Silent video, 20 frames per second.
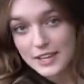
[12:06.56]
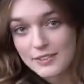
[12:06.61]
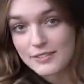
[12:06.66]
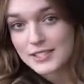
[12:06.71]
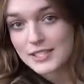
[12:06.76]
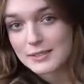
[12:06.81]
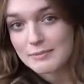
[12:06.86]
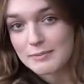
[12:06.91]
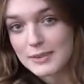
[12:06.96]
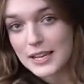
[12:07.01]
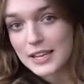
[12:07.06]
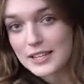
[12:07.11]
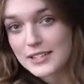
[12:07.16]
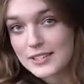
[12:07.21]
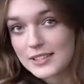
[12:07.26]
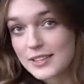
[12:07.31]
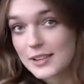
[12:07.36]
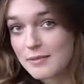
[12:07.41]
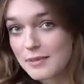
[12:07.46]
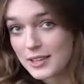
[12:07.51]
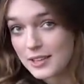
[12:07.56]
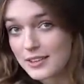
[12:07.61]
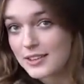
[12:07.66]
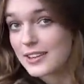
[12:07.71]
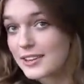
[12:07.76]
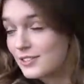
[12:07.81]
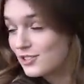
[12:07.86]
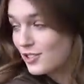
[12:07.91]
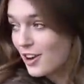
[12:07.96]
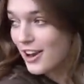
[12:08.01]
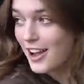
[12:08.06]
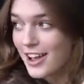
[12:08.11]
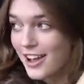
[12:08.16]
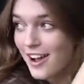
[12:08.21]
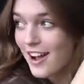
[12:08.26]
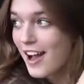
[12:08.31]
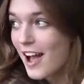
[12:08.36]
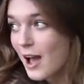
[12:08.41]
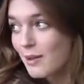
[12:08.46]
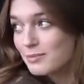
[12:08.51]
give it some beans and we're gonna try
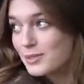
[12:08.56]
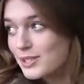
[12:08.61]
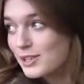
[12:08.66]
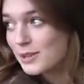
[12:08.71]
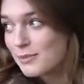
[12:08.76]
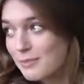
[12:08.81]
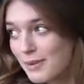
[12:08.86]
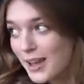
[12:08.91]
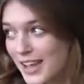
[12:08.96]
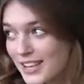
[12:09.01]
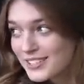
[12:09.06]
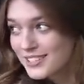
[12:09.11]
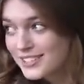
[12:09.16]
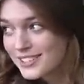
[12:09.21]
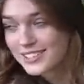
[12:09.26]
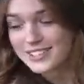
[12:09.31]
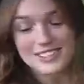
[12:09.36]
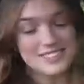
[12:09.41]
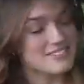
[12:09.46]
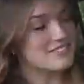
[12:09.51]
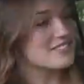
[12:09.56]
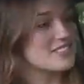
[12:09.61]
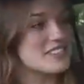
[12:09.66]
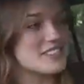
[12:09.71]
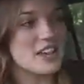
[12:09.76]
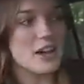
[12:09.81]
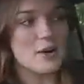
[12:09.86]
our absolute best. See